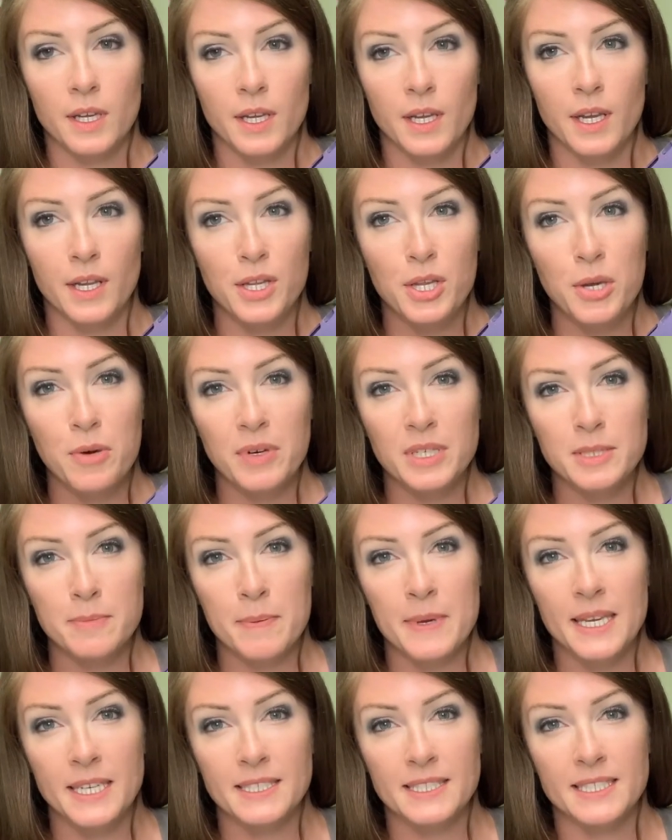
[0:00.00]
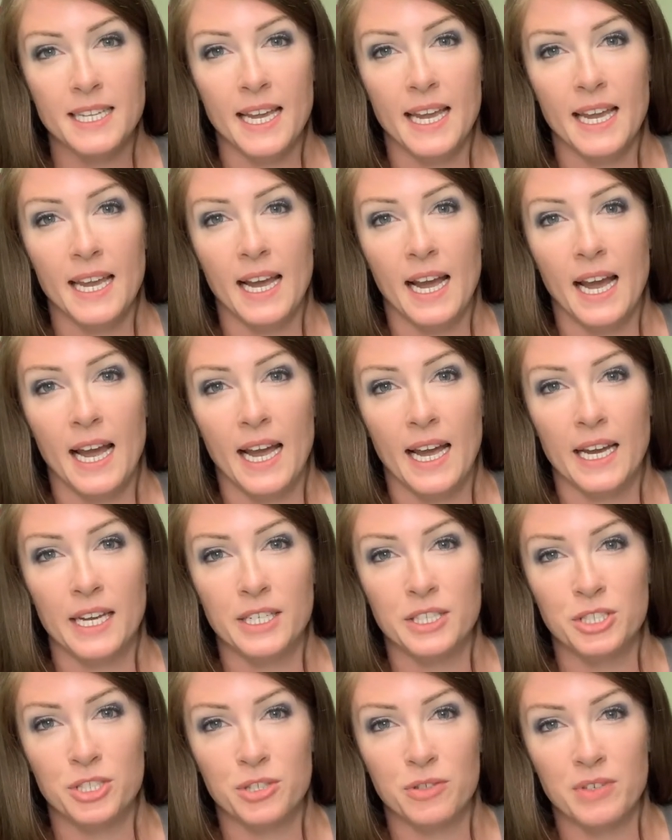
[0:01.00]
In USPSA, I
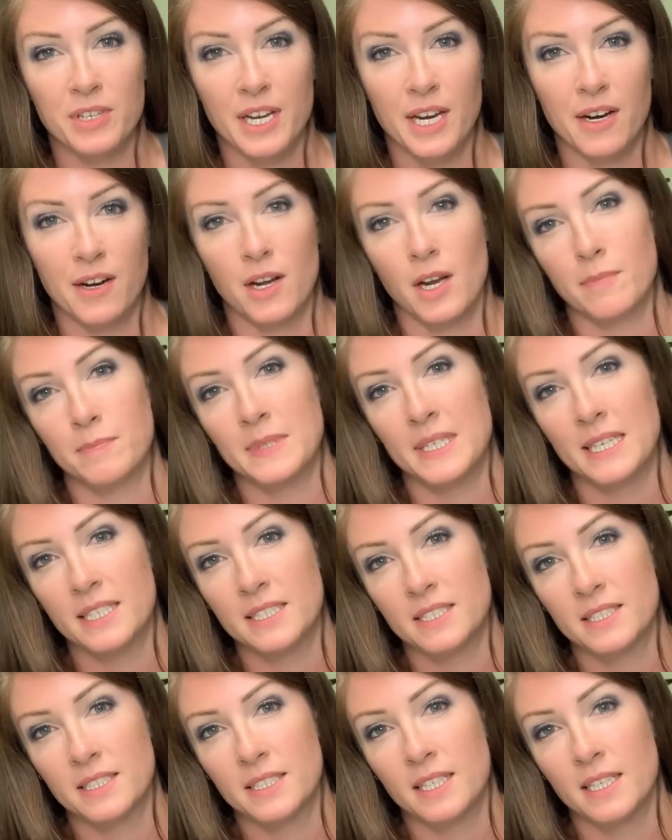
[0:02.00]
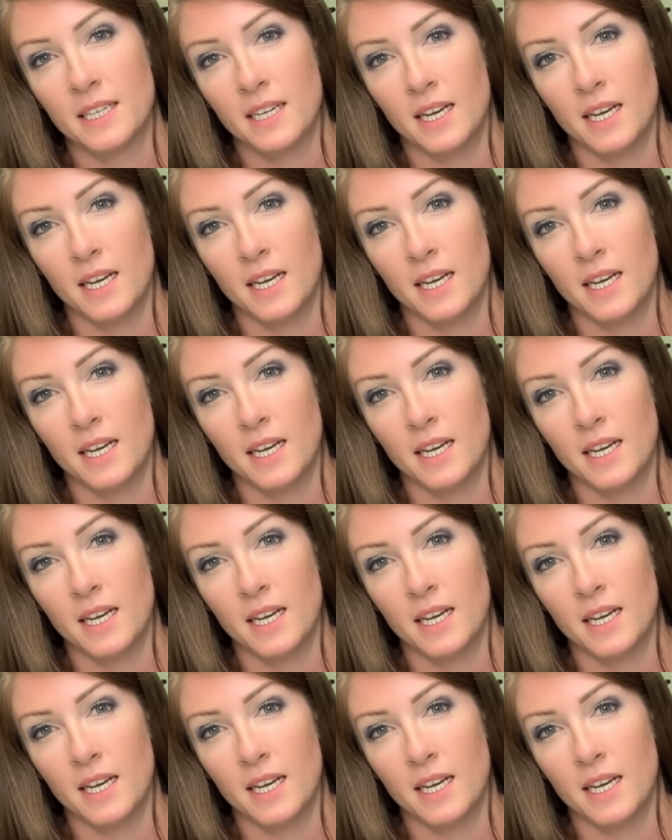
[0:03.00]
shoot carry optics,